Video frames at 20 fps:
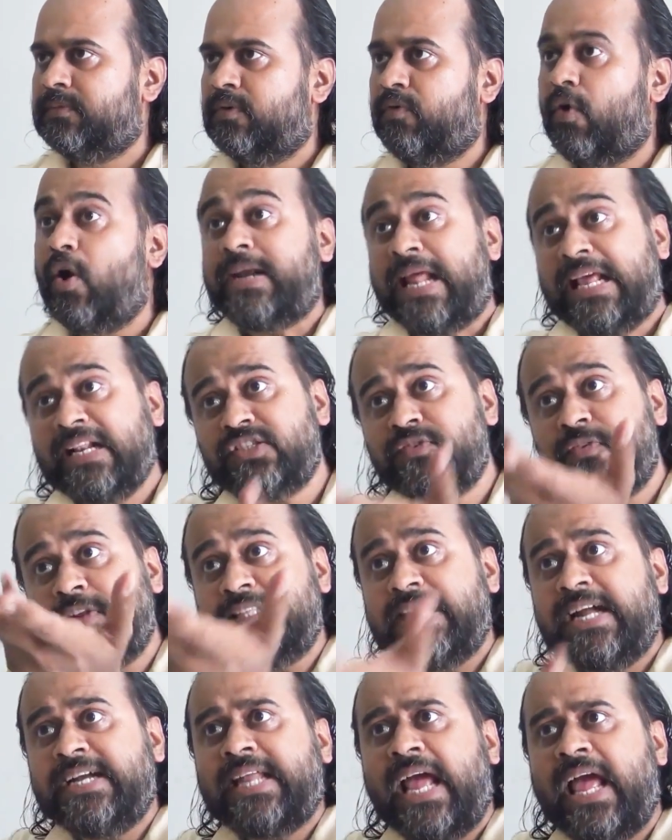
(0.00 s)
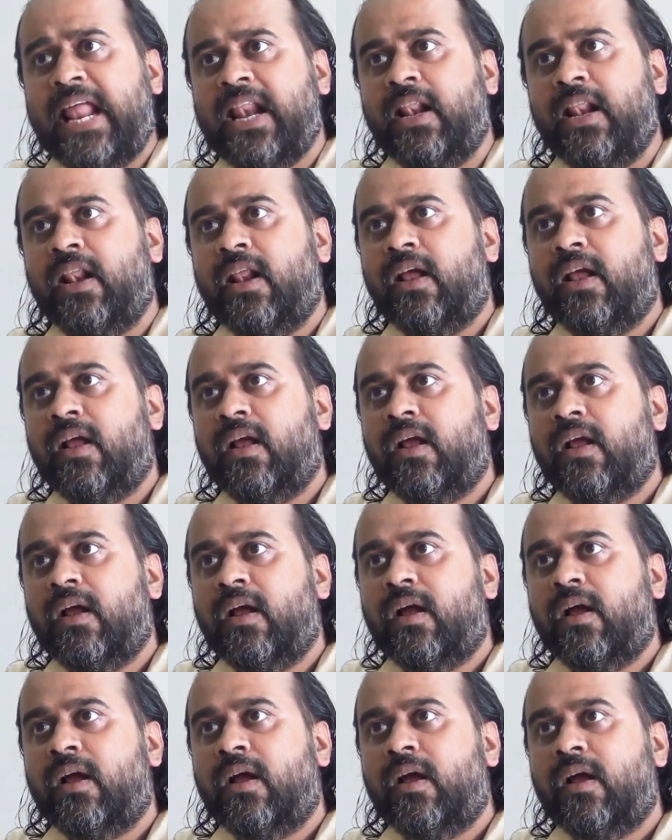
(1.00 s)
What else will they tell?
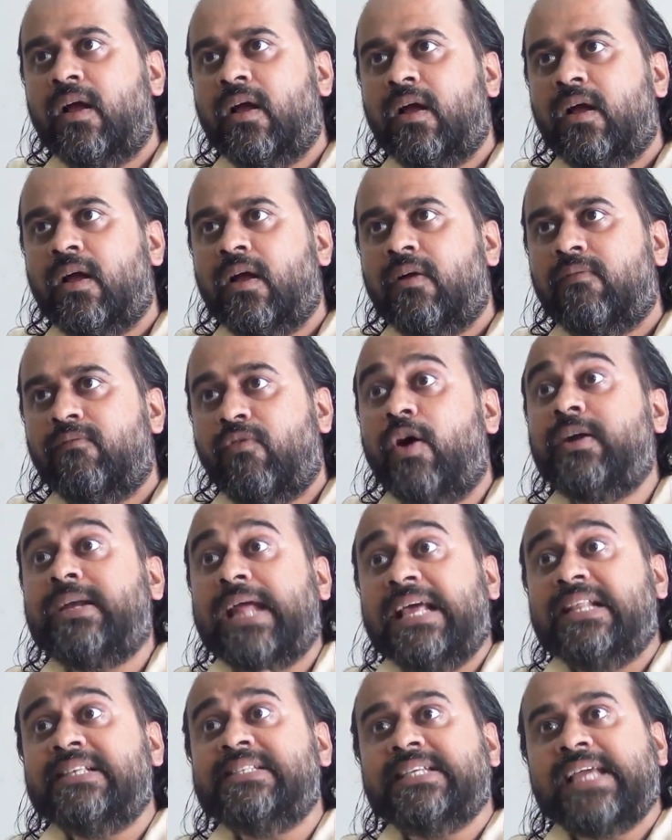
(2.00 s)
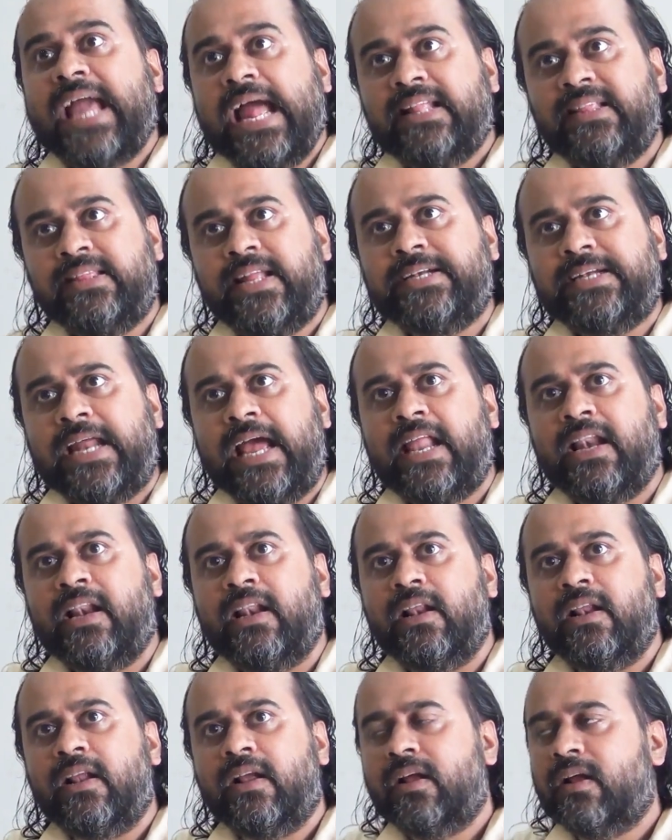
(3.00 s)
What else can they
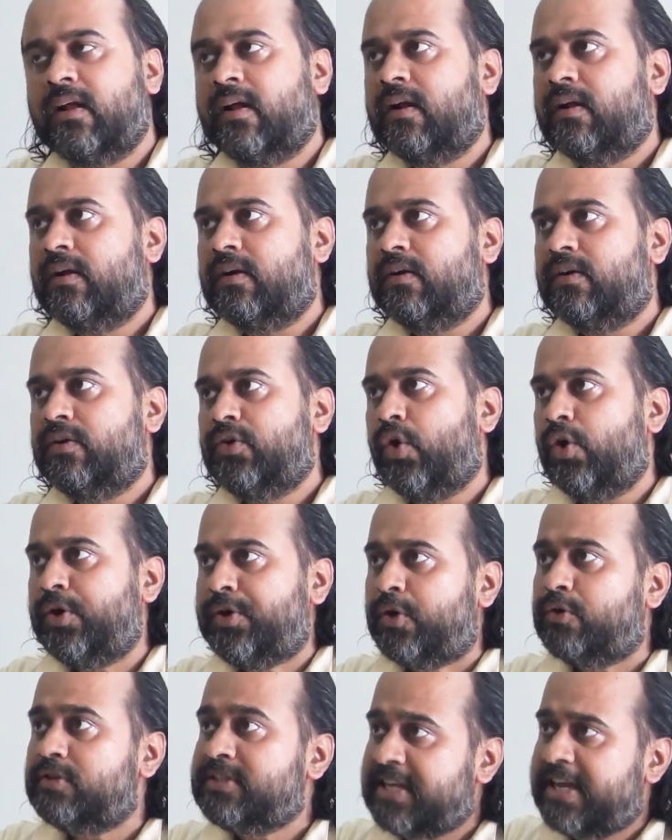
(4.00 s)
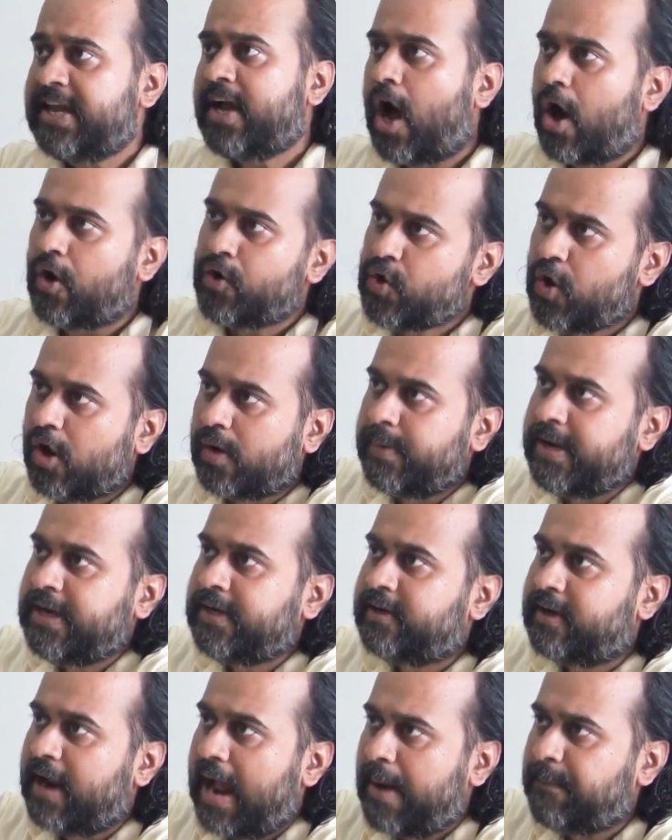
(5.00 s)
tell? Don't you see how you are
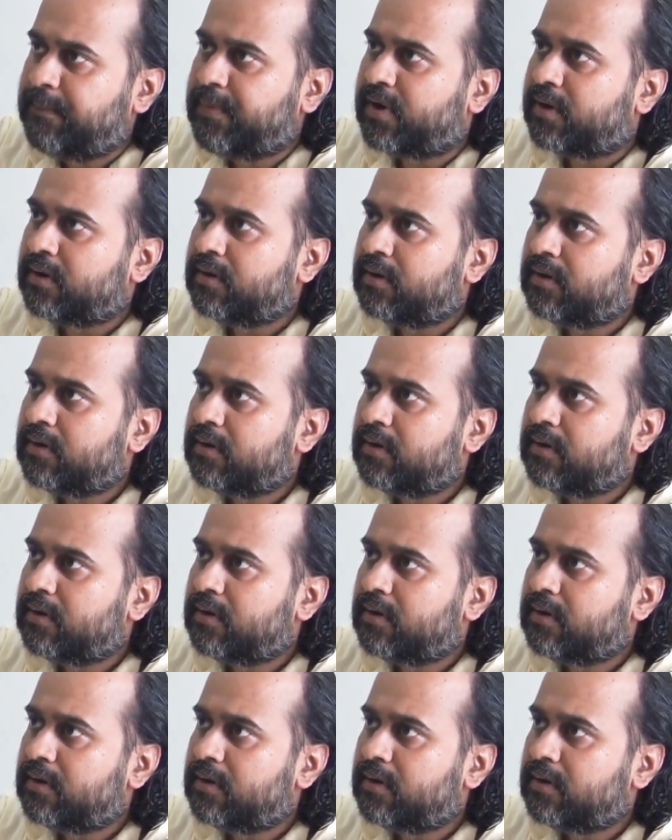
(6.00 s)
being trapped?